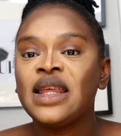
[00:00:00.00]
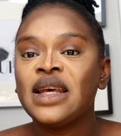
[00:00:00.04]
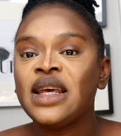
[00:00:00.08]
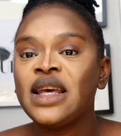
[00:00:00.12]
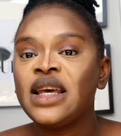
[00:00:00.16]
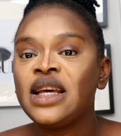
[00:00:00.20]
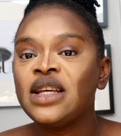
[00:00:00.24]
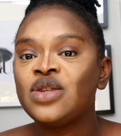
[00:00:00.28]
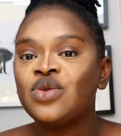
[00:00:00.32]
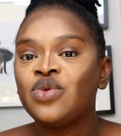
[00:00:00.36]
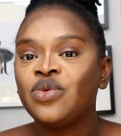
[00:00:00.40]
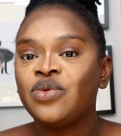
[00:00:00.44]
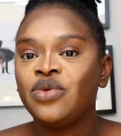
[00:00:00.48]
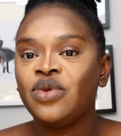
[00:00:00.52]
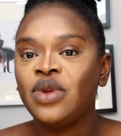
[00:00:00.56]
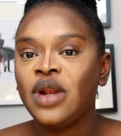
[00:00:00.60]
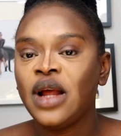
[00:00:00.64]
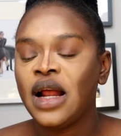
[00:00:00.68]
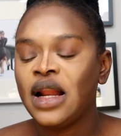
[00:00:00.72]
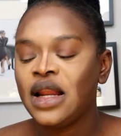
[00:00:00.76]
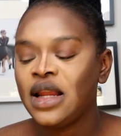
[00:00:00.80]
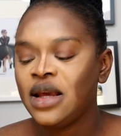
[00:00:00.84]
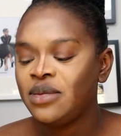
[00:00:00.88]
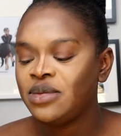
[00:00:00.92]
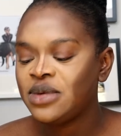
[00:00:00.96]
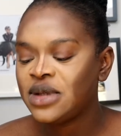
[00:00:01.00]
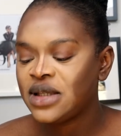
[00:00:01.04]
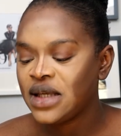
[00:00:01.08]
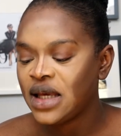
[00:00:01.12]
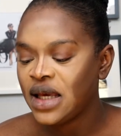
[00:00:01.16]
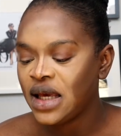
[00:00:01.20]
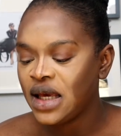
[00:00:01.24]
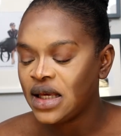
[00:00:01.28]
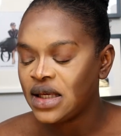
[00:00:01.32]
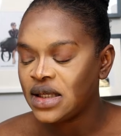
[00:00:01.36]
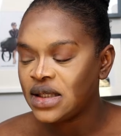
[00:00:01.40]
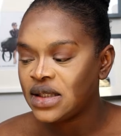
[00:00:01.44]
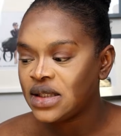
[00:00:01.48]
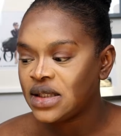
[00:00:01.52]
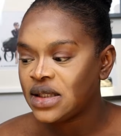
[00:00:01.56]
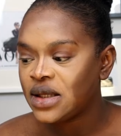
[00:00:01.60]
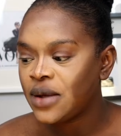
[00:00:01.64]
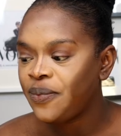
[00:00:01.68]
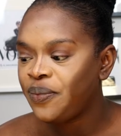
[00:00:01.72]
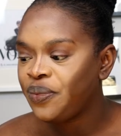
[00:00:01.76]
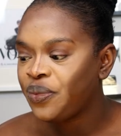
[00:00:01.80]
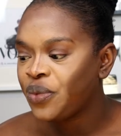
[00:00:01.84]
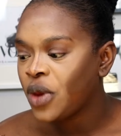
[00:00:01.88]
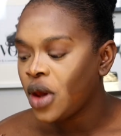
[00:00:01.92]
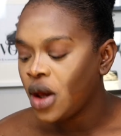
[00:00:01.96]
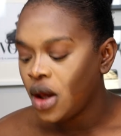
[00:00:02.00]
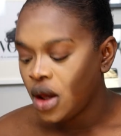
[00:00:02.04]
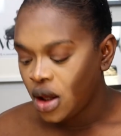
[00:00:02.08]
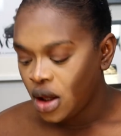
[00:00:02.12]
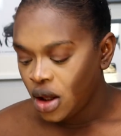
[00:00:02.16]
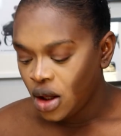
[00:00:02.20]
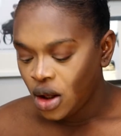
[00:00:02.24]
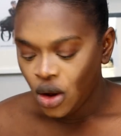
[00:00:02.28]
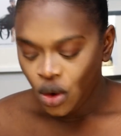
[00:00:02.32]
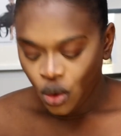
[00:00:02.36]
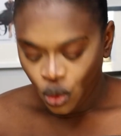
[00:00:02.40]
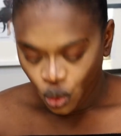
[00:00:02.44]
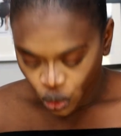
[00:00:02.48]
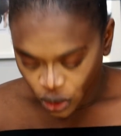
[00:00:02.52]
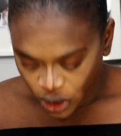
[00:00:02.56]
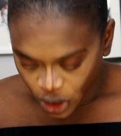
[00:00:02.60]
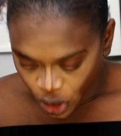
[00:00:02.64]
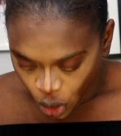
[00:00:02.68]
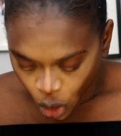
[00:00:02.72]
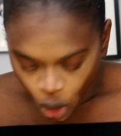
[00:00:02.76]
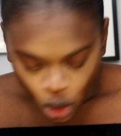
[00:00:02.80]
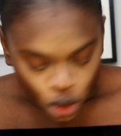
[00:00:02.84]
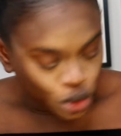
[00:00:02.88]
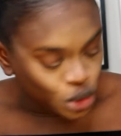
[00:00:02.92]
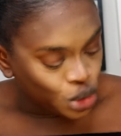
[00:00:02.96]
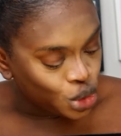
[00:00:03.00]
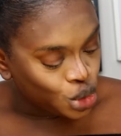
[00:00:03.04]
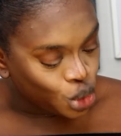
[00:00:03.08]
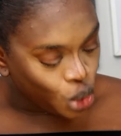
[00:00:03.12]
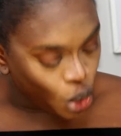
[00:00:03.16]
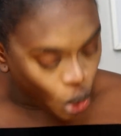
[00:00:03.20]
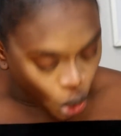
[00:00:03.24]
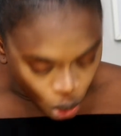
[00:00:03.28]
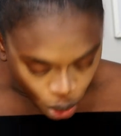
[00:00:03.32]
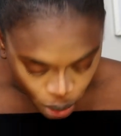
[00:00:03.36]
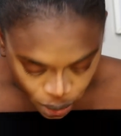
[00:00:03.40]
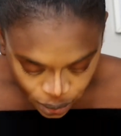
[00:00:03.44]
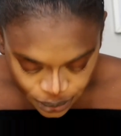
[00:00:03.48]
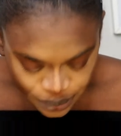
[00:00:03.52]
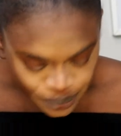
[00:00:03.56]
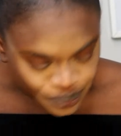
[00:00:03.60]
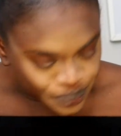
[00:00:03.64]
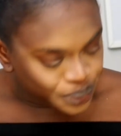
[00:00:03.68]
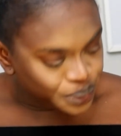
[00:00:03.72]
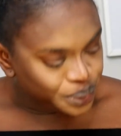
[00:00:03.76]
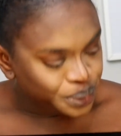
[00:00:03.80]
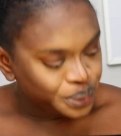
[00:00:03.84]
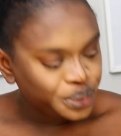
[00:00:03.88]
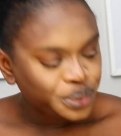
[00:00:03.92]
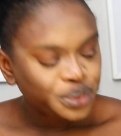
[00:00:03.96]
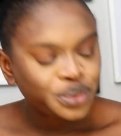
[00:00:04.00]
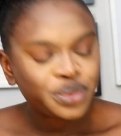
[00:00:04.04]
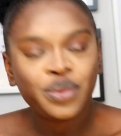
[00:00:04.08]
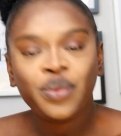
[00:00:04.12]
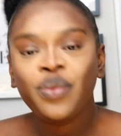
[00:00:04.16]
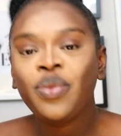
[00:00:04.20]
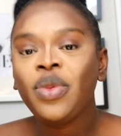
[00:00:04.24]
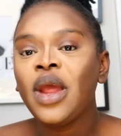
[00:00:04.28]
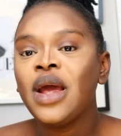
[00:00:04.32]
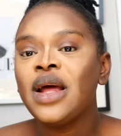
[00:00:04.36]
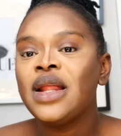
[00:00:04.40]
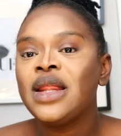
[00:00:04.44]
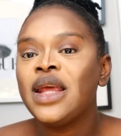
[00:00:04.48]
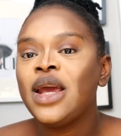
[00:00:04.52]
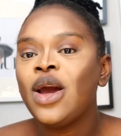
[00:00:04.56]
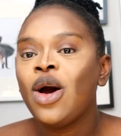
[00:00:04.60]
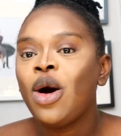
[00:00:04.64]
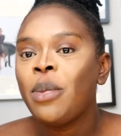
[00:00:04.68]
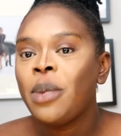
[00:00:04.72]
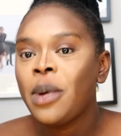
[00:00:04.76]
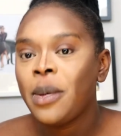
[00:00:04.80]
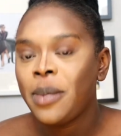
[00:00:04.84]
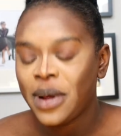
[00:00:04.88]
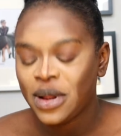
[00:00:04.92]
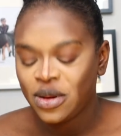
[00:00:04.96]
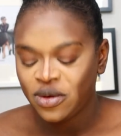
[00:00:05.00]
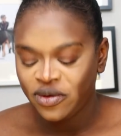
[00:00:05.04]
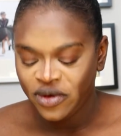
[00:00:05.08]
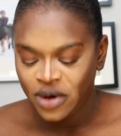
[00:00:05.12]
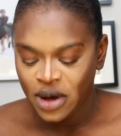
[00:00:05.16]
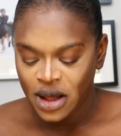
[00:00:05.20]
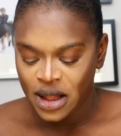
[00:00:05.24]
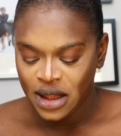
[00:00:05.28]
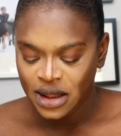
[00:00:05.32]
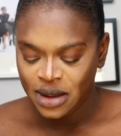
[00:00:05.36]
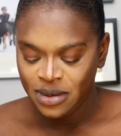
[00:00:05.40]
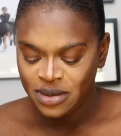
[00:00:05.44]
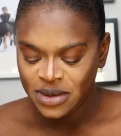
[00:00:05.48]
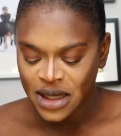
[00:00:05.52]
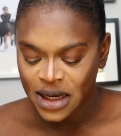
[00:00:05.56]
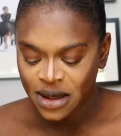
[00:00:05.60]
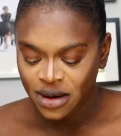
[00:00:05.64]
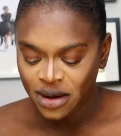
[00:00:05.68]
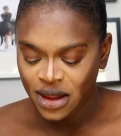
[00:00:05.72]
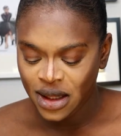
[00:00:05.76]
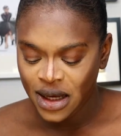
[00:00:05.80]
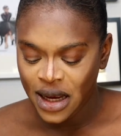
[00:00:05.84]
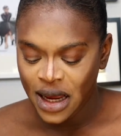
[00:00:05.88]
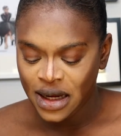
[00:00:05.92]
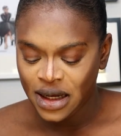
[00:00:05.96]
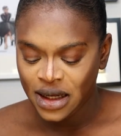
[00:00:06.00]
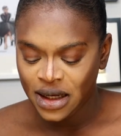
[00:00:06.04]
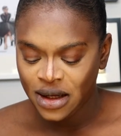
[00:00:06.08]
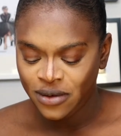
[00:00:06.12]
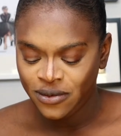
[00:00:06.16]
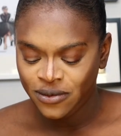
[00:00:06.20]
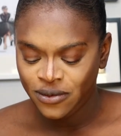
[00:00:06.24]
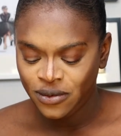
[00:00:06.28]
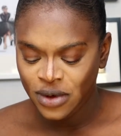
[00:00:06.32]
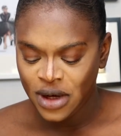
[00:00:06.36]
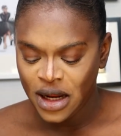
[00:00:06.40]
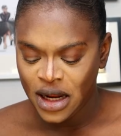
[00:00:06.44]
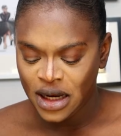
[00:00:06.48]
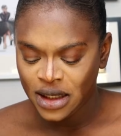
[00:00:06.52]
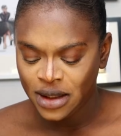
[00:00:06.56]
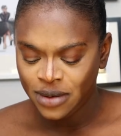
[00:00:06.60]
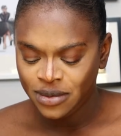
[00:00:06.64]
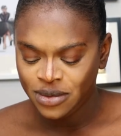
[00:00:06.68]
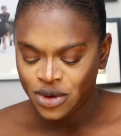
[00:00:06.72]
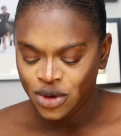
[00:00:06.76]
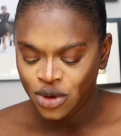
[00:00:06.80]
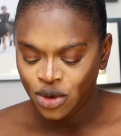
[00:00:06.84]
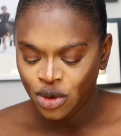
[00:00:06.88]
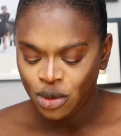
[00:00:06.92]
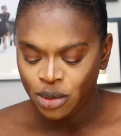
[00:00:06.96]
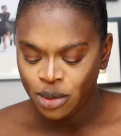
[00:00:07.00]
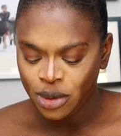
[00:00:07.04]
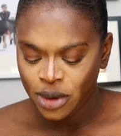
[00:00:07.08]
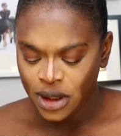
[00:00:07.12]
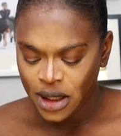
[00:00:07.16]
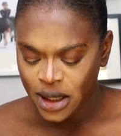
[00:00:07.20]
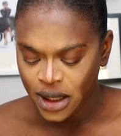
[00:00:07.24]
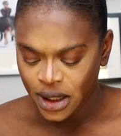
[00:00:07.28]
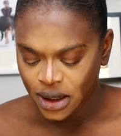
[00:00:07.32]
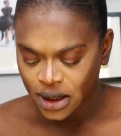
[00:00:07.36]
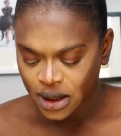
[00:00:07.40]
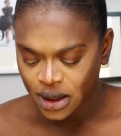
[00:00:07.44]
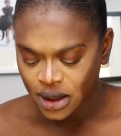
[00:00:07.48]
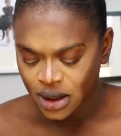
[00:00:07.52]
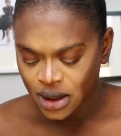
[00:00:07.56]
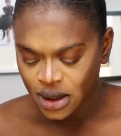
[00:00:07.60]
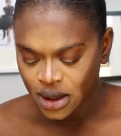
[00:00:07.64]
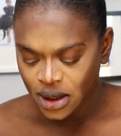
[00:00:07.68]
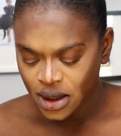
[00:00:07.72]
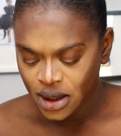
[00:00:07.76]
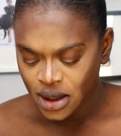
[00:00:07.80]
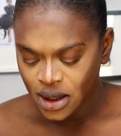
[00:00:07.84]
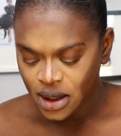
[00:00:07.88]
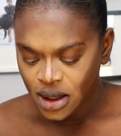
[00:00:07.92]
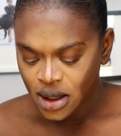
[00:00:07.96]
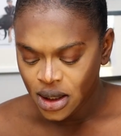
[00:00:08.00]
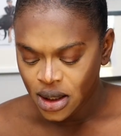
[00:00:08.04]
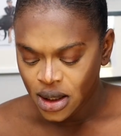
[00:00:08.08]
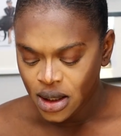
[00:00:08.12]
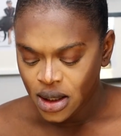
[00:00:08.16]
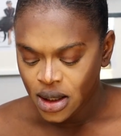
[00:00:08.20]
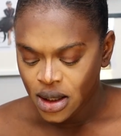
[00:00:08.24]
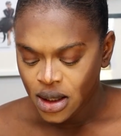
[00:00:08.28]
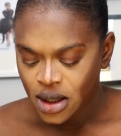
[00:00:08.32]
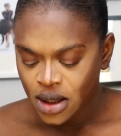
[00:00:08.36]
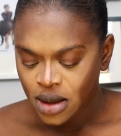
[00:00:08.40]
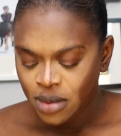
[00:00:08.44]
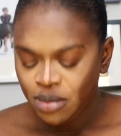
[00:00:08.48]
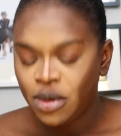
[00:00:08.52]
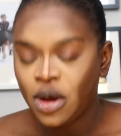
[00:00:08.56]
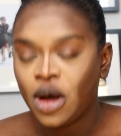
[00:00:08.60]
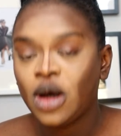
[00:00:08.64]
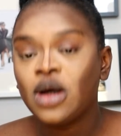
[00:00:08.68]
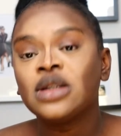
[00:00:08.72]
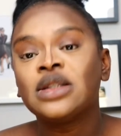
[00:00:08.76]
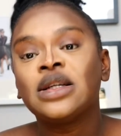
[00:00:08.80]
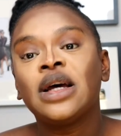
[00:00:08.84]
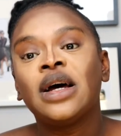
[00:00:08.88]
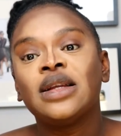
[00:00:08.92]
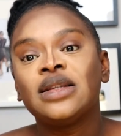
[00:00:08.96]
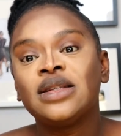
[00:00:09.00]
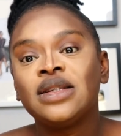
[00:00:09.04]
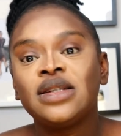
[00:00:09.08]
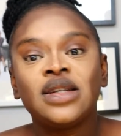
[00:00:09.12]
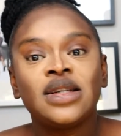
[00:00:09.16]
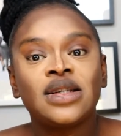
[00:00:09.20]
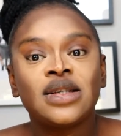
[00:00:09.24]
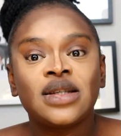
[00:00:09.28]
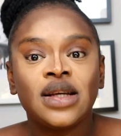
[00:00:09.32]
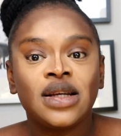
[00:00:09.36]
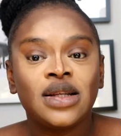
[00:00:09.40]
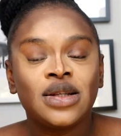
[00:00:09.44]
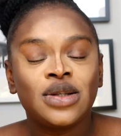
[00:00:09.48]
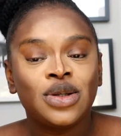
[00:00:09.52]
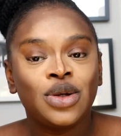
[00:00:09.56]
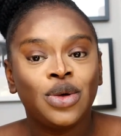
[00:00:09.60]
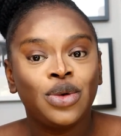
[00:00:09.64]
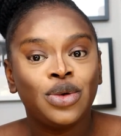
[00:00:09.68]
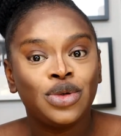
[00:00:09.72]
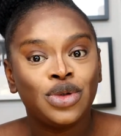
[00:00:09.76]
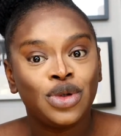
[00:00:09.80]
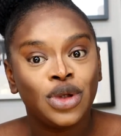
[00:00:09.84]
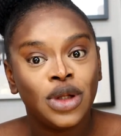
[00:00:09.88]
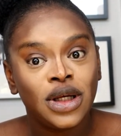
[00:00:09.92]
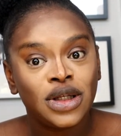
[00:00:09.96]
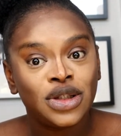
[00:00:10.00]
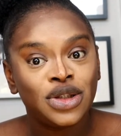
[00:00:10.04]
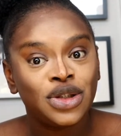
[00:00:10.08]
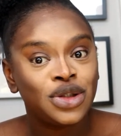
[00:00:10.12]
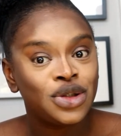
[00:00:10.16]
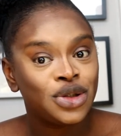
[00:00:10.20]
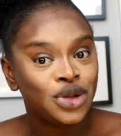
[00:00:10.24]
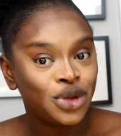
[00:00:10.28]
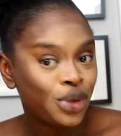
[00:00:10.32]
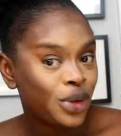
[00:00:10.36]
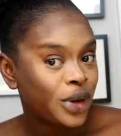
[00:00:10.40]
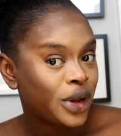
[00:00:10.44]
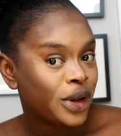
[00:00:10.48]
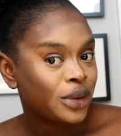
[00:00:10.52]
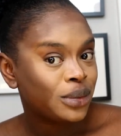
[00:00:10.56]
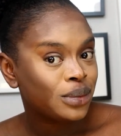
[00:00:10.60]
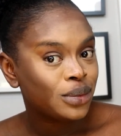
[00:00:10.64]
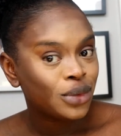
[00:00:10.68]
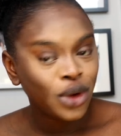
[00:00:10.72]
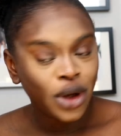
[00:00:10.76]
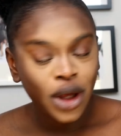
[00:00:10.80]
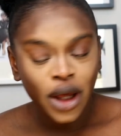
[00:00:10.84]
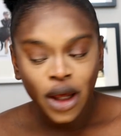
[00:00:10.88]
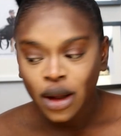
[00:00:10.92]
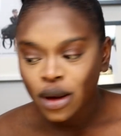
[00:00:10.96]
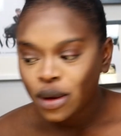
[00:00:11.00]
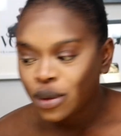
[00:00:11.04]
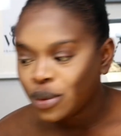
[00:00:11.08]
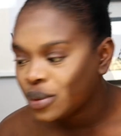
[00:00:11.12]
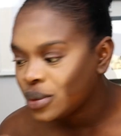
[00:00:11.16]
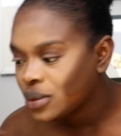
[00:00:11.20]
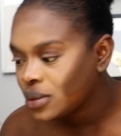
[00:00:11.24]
the key to fuller lips is we contour the upper part of our lips. I don't think I need a fuller lips though, but like because our teacher said so, so let's just do it, okay?